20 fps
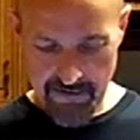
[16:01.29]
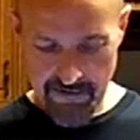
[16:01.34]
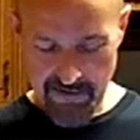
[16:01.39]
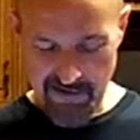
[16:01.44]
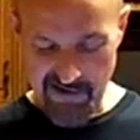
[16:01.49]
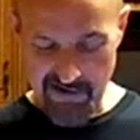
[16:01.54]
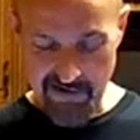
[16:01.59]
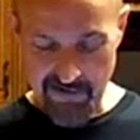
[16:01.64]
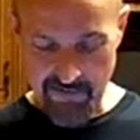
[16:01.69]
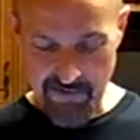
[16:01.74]

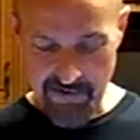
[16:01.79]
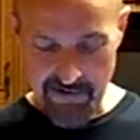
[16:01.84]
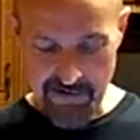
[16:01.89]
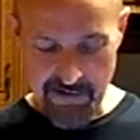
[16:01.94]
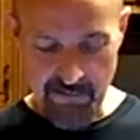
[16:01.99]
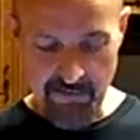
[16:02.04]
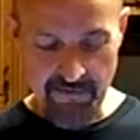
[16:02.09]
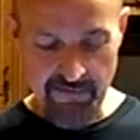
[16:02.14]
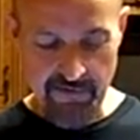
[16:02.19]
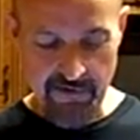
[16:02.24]
that's the way
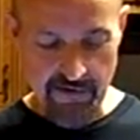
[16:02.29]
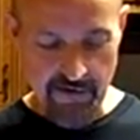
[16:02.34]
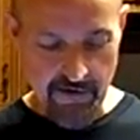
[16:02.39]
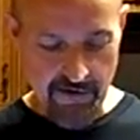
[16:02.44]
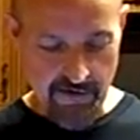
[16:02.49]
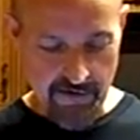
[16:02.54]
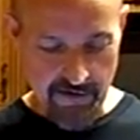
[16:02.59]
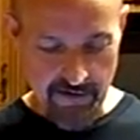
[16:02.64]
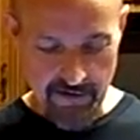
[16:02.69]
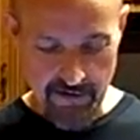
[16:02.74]
some of us
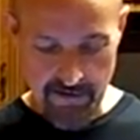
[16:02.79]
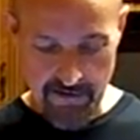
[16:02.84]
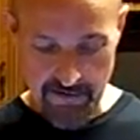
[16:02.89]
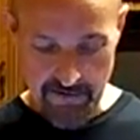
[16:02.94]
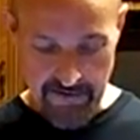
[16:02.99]
are.